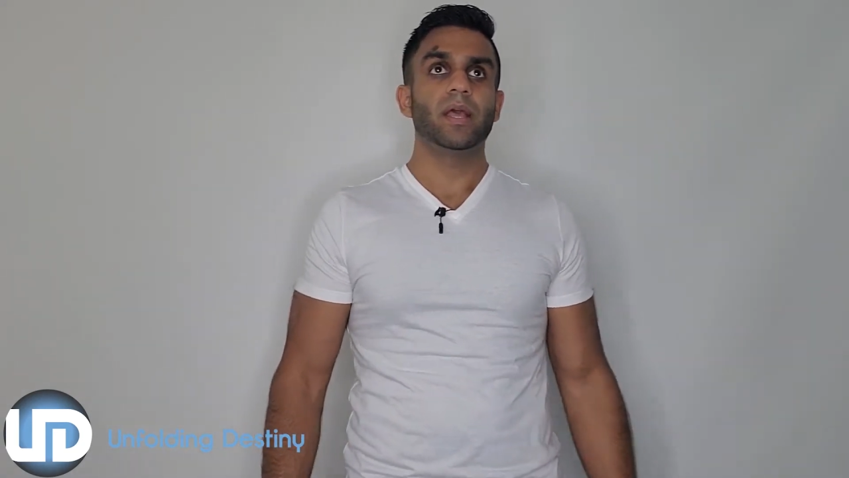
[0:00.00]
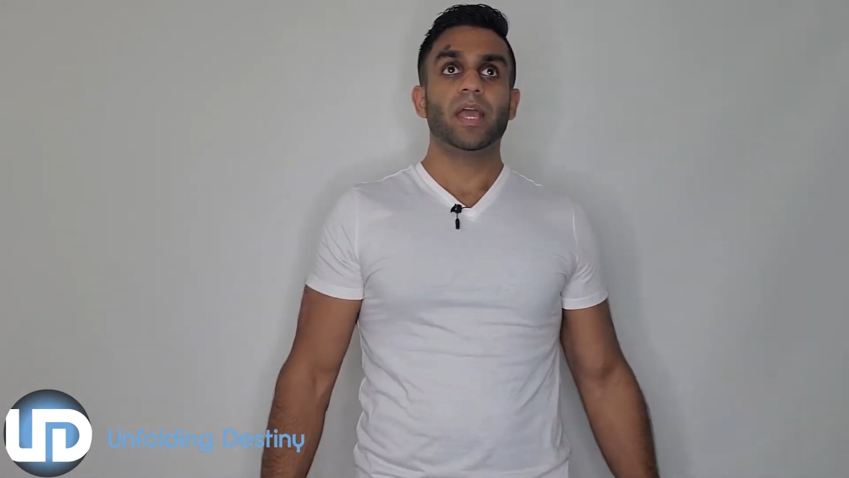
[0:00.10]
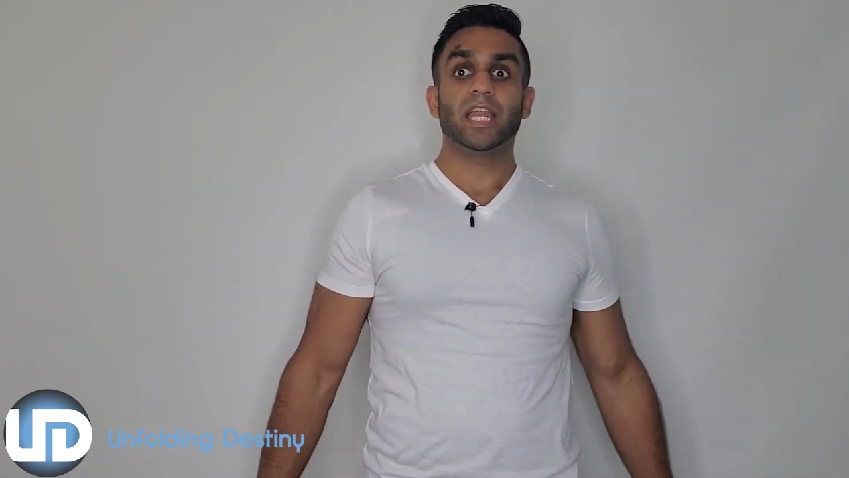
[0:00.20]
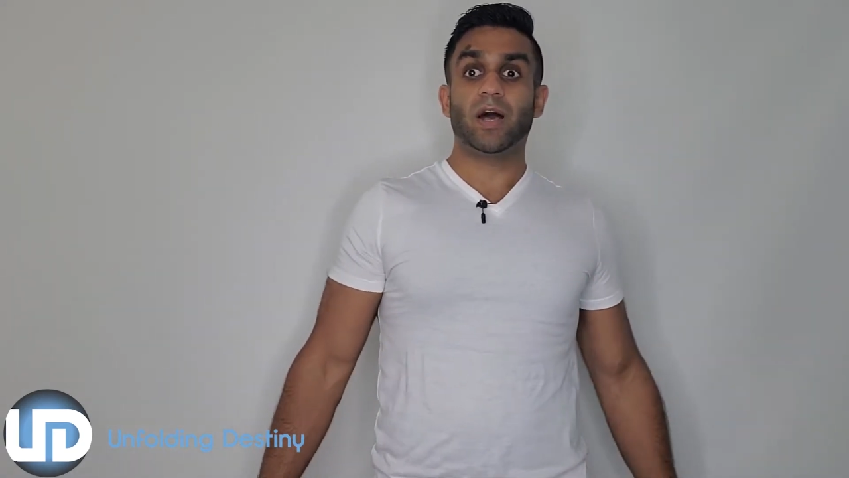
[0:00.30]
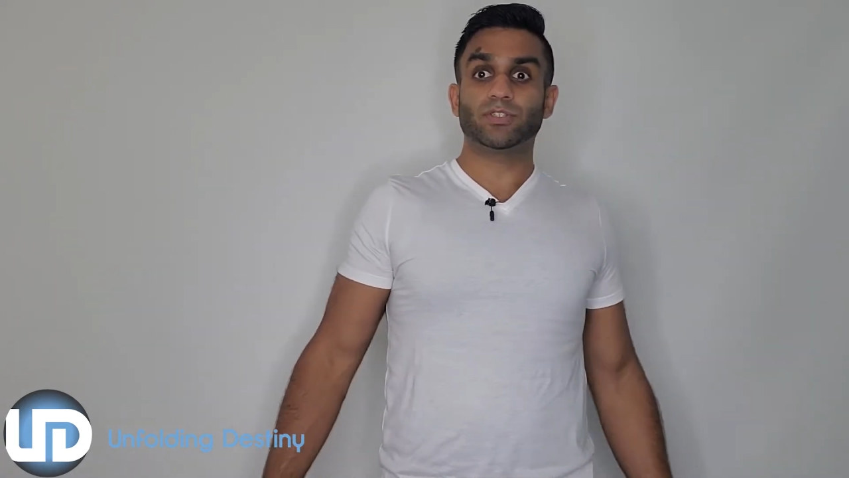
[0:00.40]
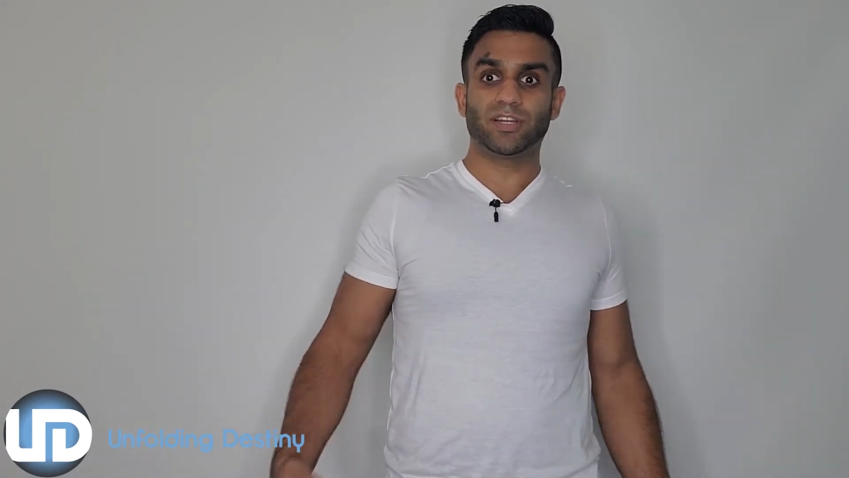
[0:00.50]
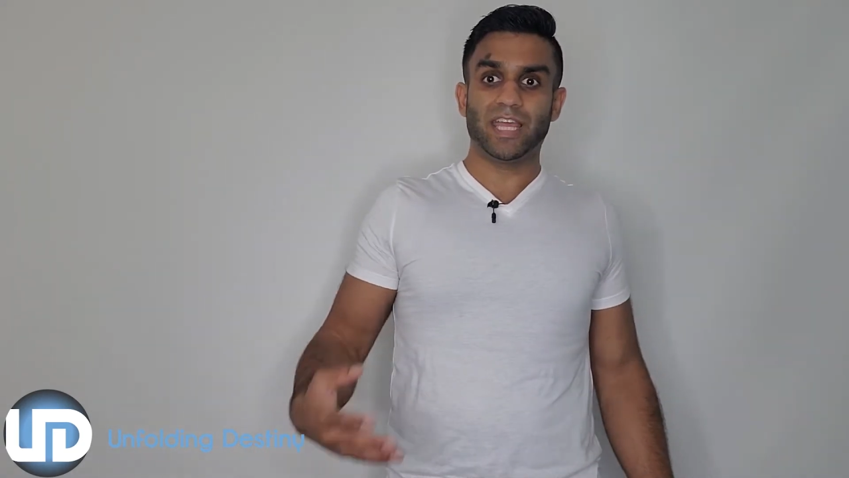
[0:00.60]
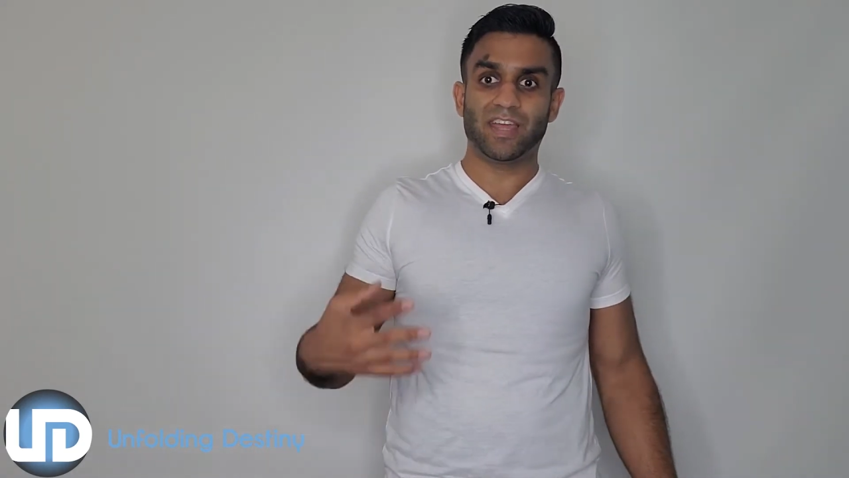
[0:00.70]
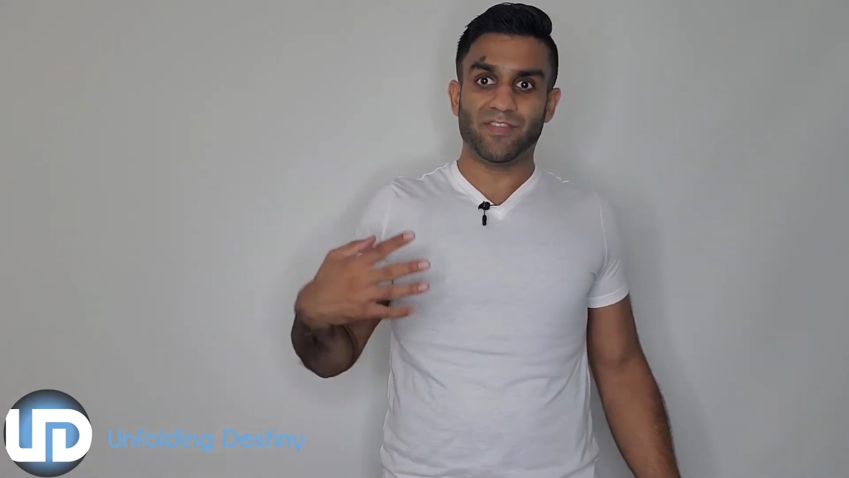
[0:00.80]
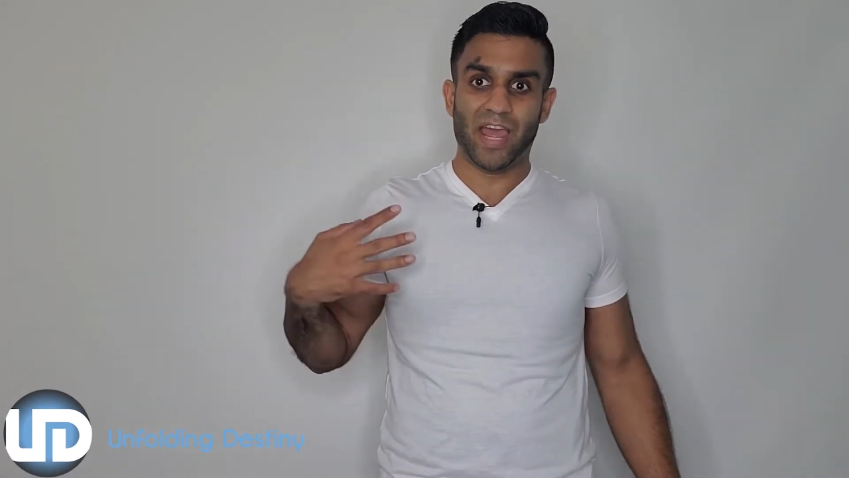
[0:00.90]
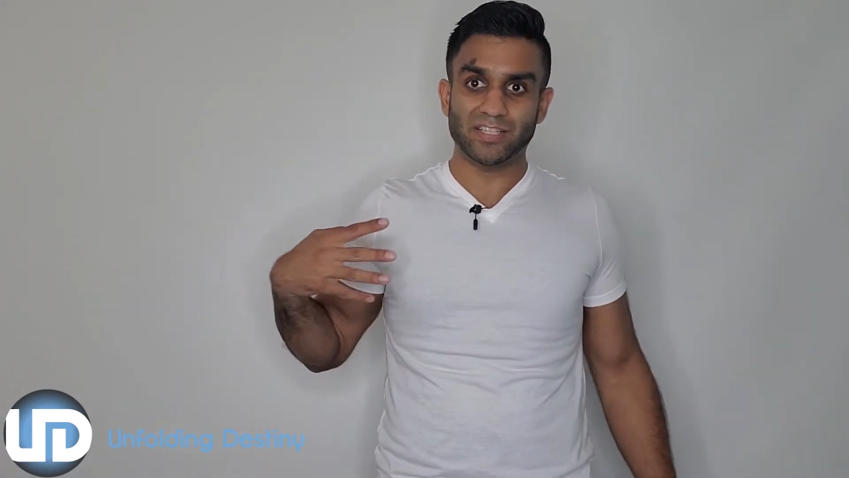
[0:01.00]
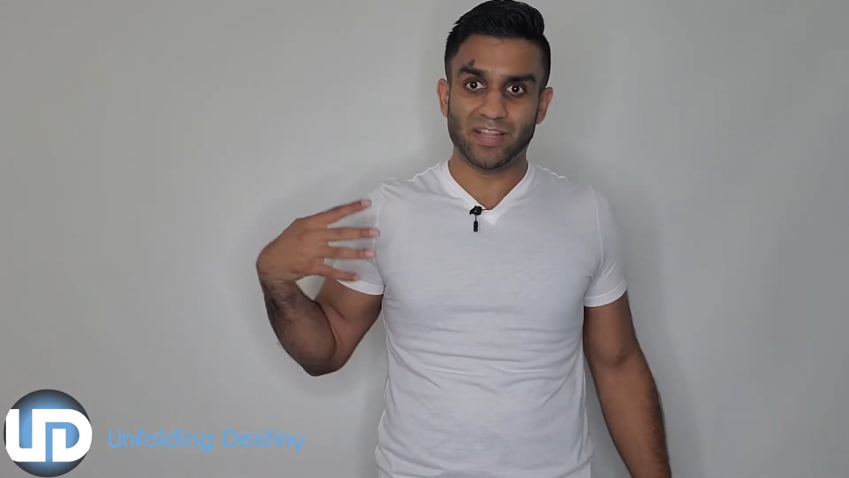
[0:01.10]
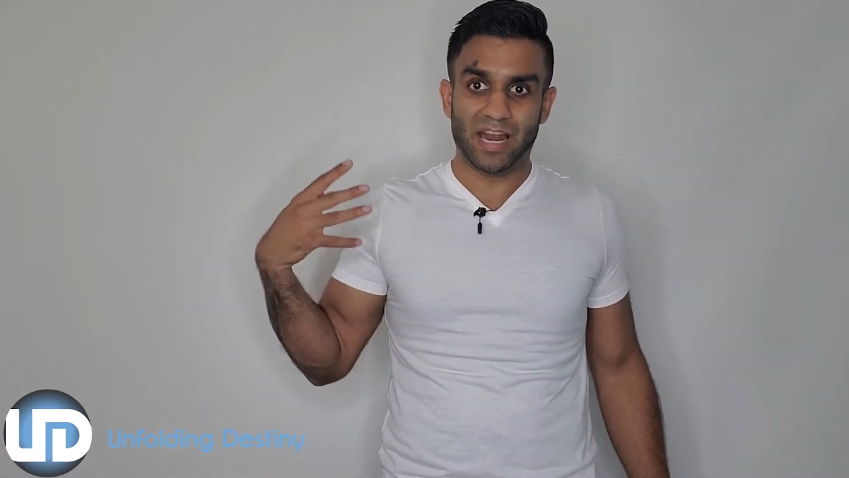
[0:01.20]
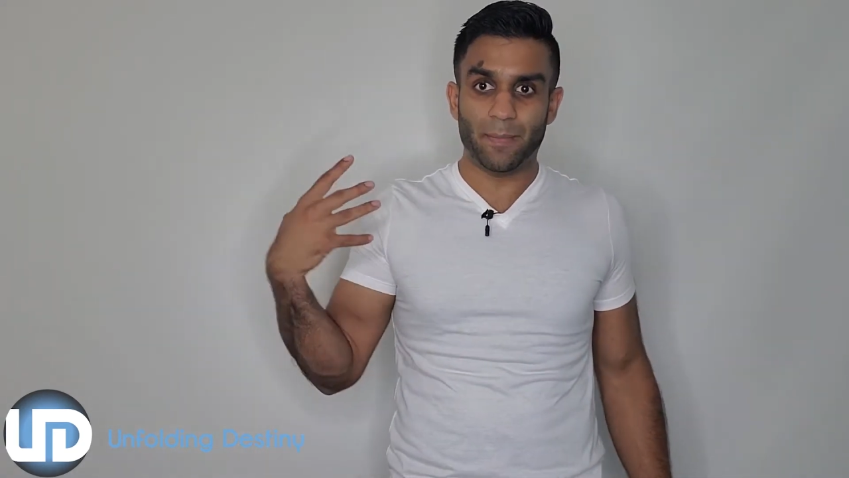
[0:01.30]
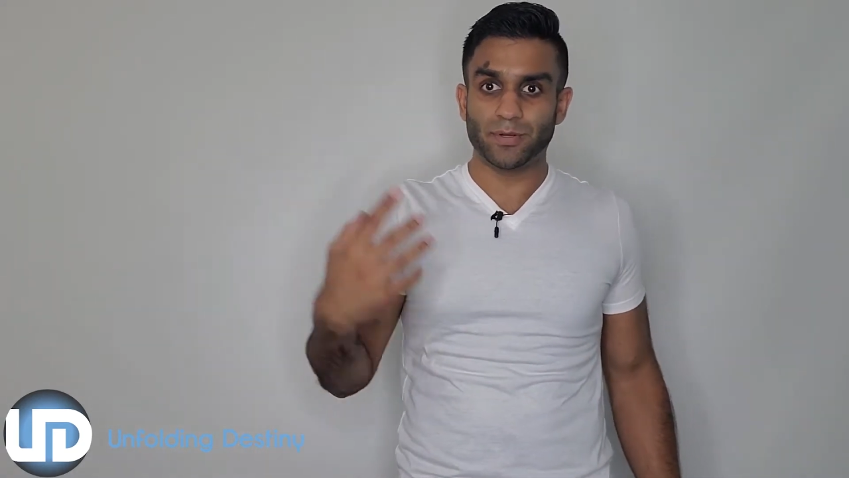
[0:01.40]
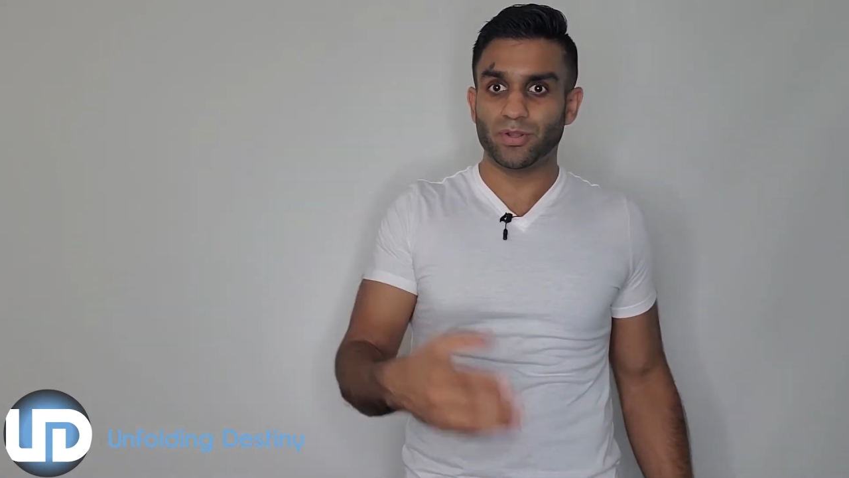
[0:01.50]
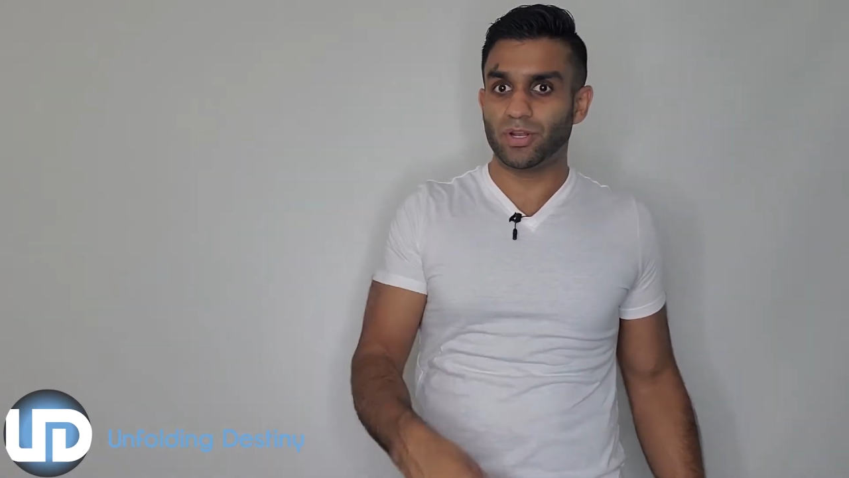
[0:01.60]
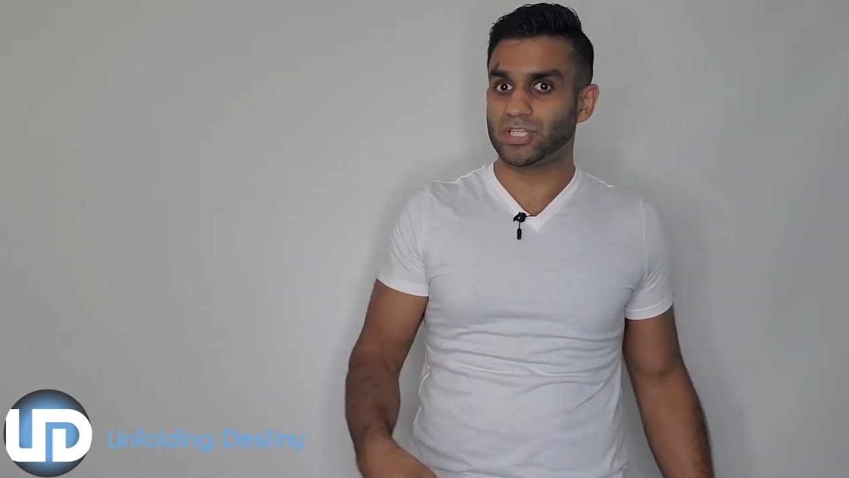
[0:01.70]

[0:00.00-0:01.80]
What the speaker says: and I was going to take advantage of that opportunity